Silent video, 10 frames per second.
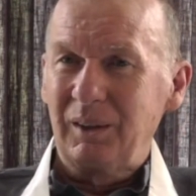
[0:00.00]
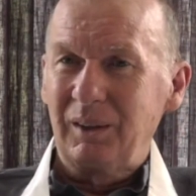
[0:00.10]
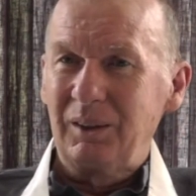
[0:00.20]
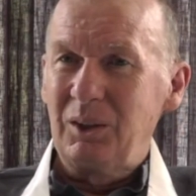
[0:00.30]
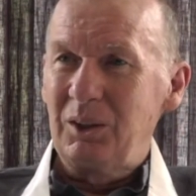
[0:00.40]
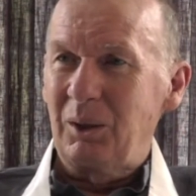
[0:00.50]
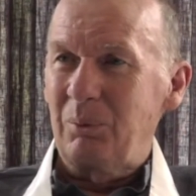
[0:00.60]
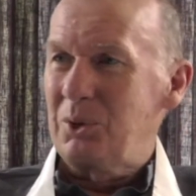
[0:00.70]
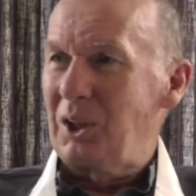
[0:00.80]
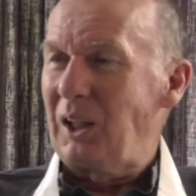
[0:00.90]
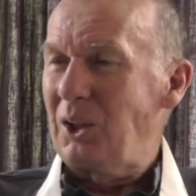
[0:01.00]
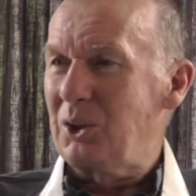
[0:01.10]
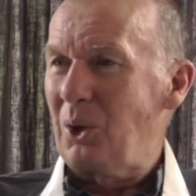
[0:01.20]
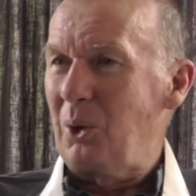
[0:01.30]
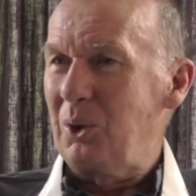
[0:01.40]
in India. Singing
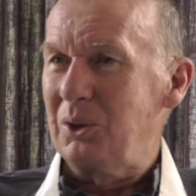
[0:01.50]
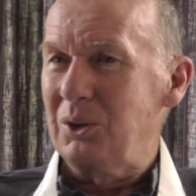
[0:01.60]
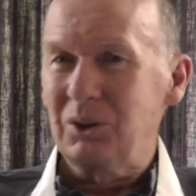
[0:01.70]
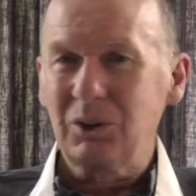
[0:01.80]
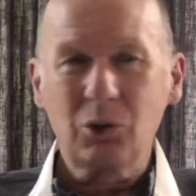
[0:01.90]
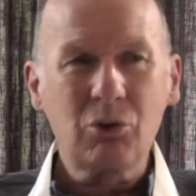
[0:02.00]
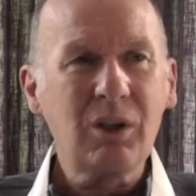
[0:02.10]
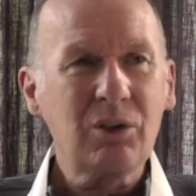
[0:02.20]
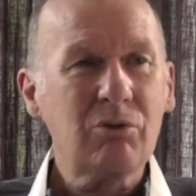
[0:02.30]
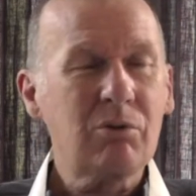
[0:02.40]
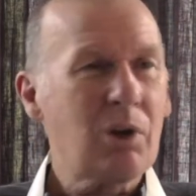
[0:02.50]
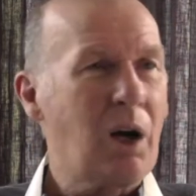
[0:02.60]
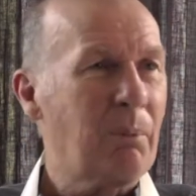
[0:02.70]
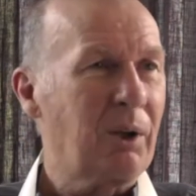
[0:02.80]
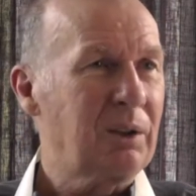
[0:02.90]
songs, street
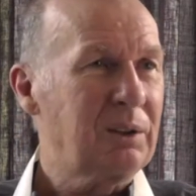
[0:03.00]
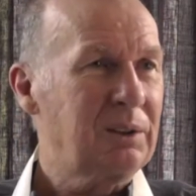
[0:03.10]
drama.